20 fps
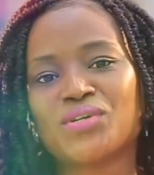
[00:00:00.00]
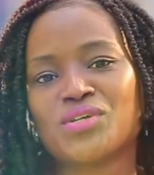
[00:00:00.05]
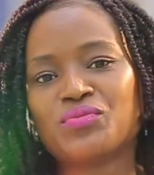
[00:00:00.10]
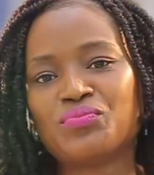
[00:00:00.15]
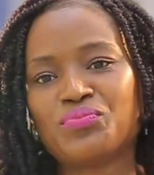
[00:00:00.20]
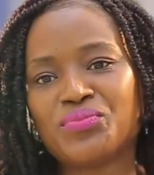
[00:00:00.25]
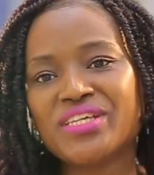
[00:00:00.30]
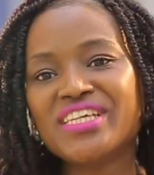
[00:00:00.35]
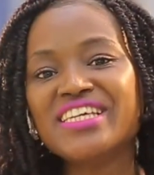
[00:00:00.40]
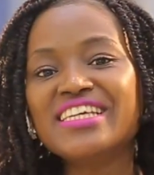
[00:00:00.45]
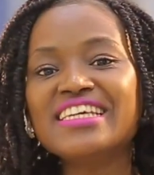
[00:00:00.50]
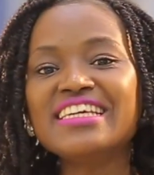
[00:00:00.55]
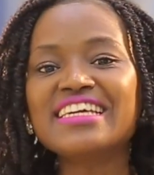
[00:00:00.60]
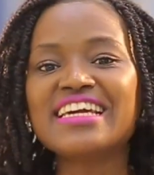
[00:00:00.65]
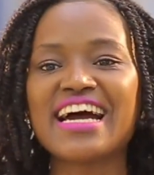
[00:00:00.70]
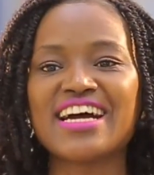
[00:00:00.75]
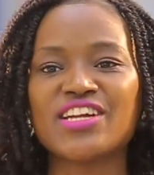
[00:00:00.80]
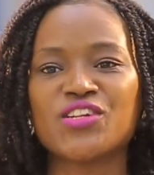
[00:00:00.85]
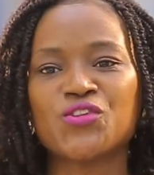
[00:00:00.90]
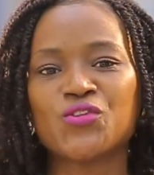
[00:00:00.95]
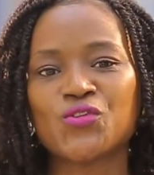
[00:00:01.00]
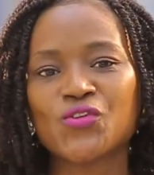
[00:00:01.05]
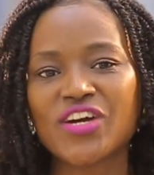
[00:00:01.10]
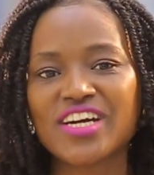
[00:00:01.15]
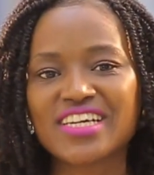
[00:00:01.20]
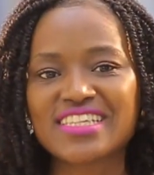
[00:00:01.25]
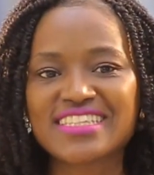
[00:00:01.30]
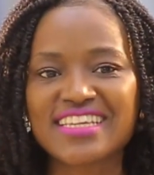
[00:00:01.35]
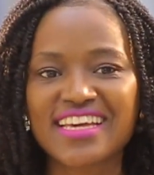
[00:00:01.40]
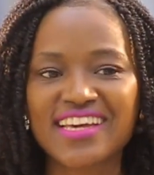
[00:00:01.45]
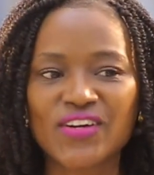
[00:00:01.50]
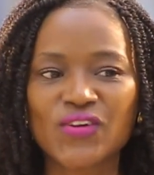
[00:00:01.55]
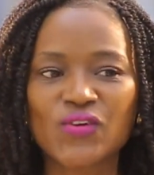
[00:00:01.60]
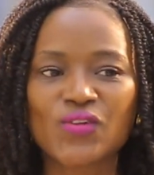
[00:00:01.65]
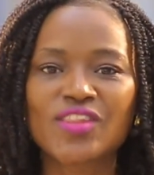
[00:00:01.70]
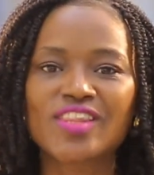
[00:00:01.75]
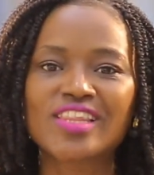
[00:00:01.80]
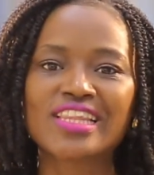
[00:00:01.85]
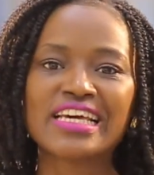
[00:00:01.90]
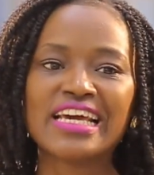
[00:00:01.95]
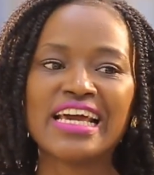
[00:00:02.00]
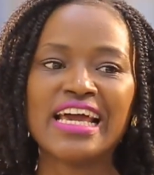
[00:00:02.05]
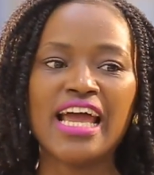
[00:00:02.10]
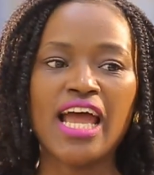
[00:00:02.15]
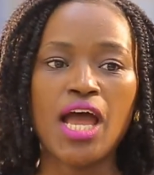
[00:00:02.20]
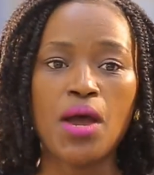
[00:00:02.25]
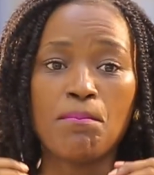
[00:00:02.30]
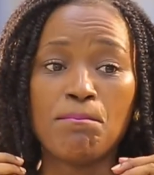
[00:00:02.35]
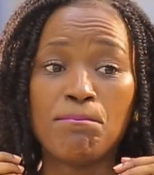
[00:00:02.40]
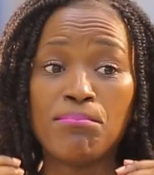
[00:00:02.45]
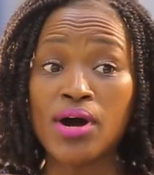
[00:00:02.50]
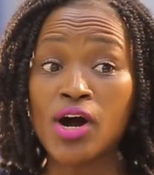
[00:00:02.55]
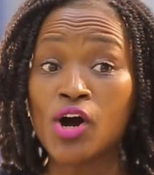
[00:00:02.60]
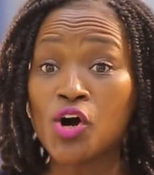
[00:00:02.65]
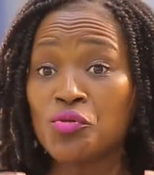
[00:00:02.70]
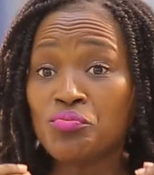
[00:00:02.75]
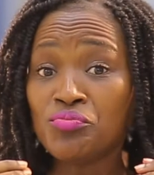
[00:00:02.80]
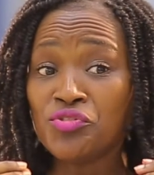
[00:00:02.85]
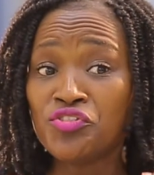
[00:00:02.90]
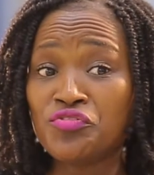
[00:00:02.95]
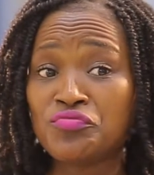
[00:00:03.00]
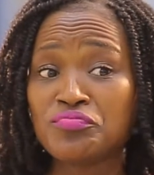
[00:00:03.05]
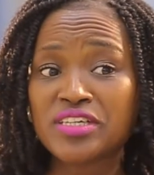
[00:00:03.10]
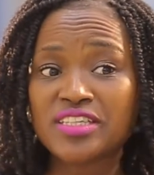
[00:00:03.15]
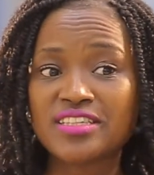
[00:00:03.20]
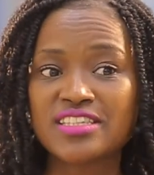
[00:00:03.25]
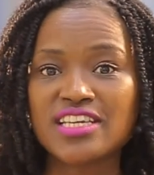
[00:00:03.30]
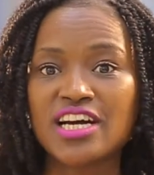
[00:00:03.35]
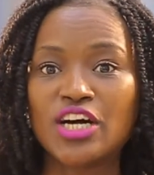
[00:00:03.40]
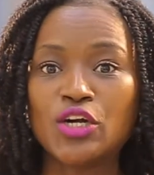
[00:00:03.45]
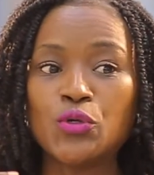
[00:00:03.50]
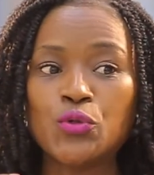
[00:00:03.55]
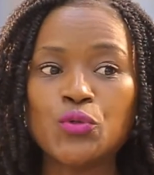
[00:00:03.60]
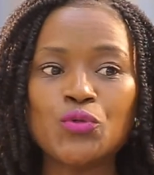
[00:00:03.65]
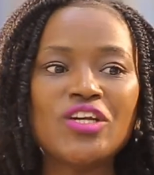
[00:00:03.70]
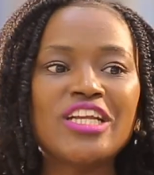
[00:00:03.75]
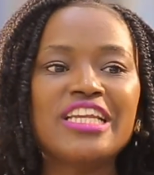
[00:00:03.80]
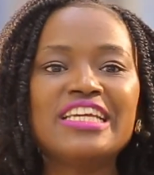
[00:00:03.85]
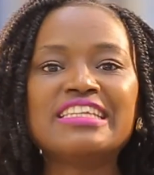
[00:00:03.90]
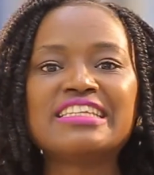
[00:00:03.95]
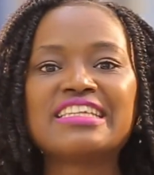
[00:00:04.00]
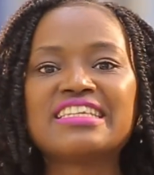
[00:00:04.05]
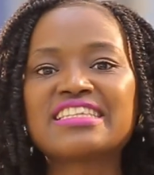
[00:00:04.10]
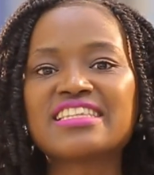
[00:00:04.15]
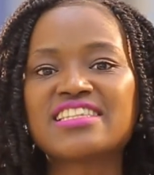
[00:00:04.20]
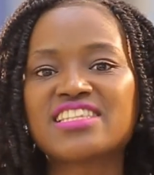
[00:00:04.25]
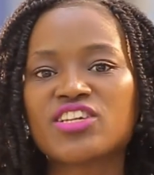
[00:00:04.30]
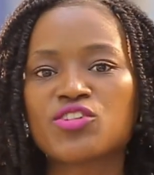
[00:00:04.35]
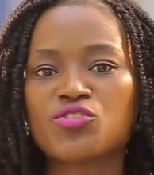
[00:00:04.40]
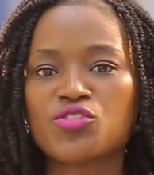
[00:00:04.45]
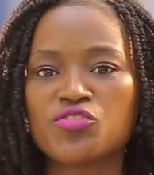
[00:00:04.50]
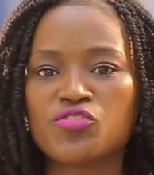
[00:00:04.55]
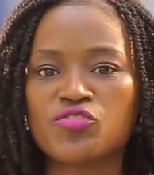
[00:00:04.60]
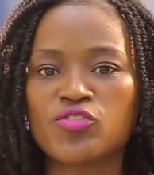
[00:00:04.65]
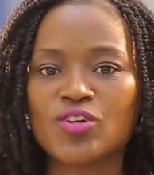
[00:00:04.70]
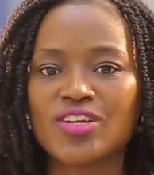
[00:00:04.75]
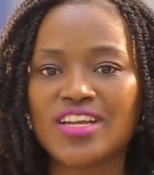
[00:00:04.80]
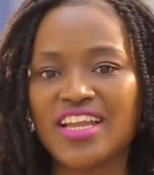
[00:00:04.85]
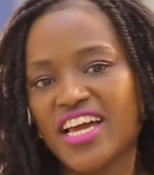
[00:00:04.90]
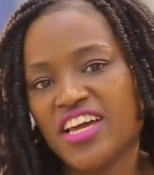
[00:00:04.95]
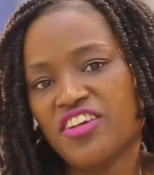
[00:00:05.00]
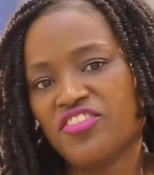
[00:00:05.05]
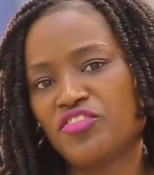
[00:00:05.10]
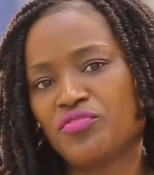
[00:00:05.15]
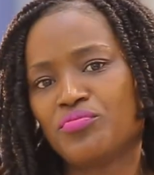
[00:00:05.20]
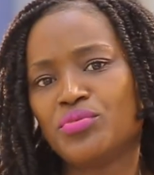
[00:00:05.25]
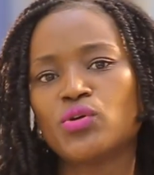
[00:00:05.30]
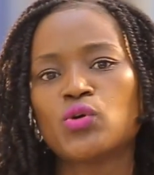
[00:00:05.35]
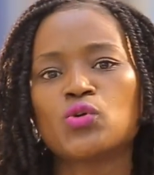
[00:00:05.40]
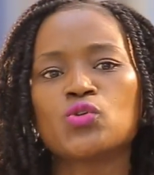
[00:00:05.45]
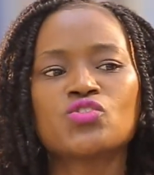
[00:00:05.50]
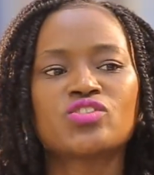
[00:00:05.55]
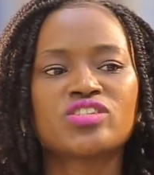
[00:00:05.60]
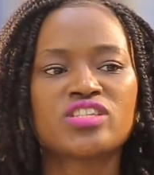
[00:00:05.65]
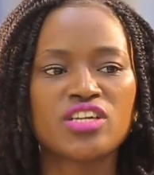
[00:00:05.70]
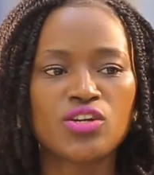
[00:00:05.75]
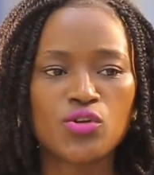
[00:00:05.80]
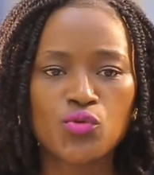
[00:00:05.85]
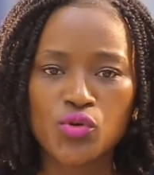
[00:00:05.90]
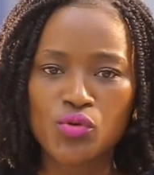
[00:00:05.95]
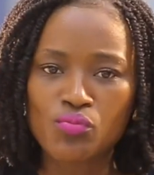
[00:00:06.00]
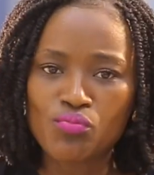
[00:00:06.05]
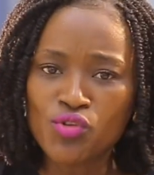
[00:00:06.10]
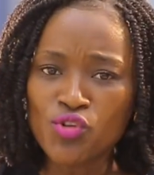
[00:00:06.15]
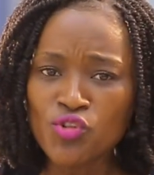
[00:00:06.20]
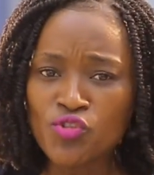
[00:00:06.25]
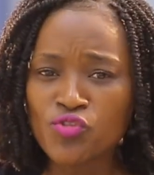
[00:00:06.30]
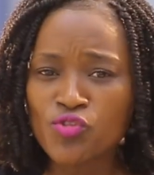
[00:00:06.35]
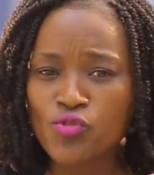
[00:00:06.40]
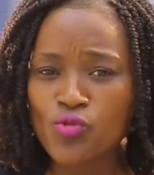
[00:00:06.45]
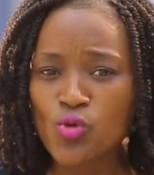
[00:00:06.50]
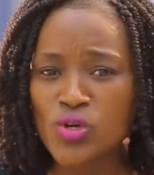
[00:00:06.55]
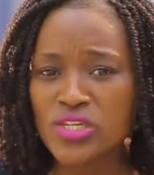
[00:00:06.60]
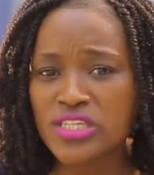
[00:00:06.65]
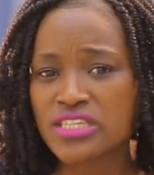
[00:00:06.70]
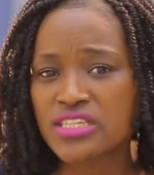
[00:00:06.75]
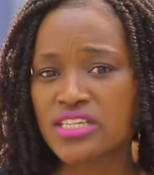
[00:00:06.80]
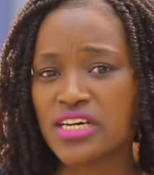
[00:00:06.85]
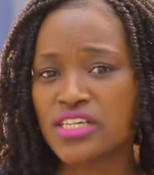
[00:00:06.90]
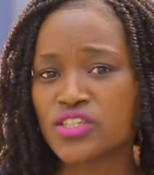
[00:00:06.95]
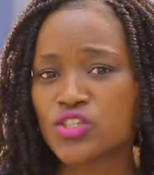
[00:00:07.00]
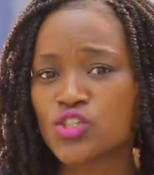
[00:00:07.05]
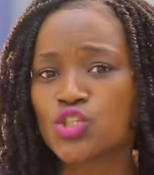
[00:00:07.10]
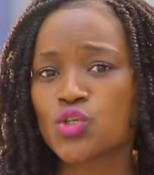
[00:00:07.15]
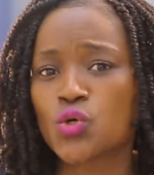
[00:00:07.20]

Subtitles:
well-being and your gut health. Bowel movements are really necessary for life because they remove waste and